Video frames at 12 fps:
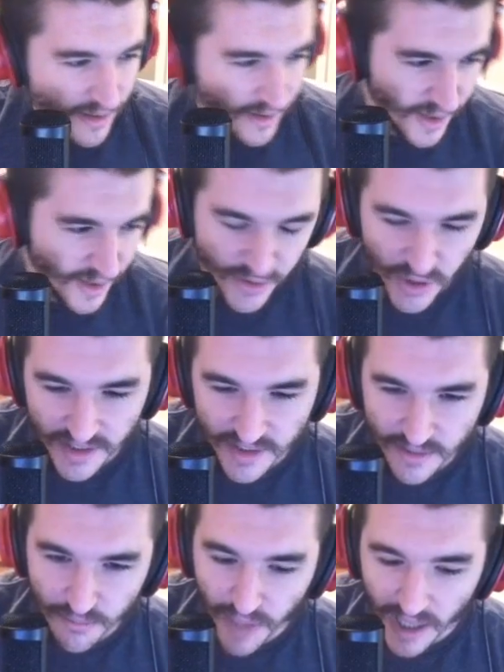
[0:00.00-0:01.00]
It
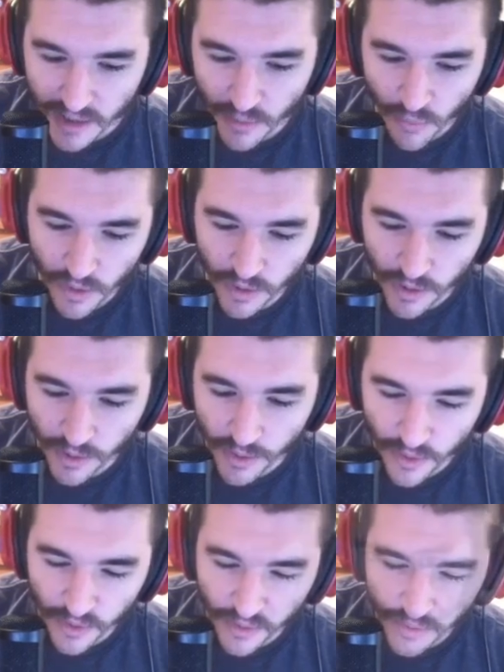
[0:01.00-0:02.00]
just might work,
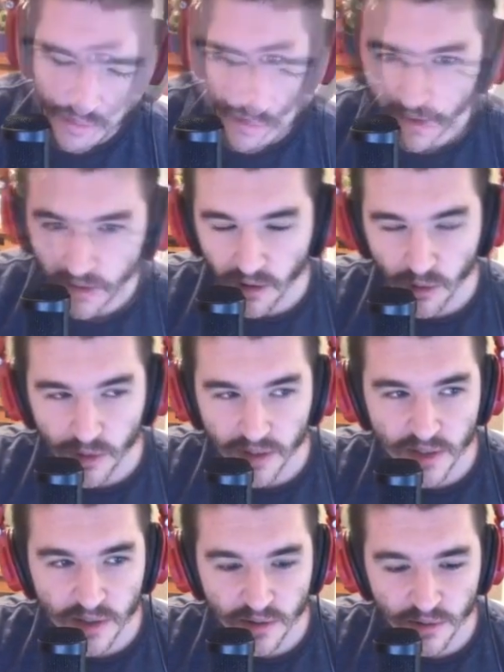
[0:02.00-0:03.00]
though. All we have to
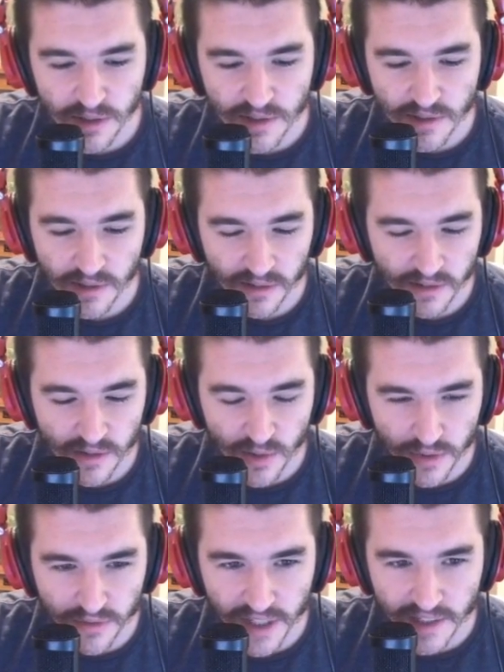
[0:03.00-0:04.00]
do is do it
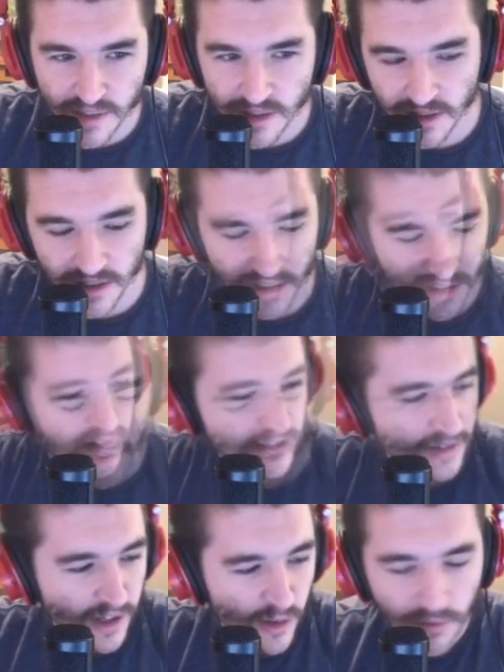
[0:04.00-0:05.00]
faster.
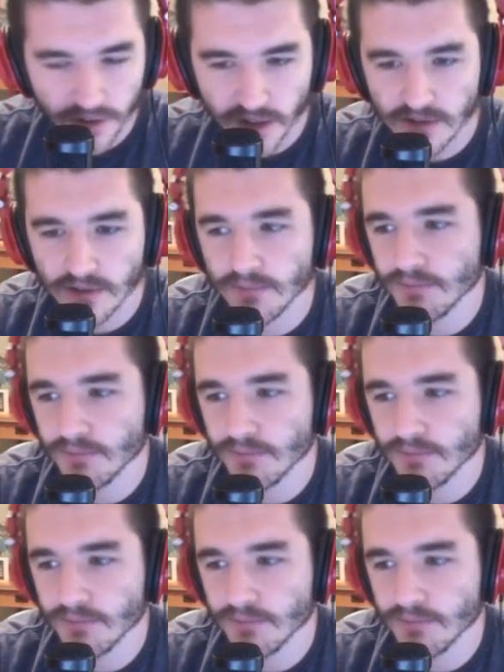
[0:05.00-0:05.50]
Gotta go fast.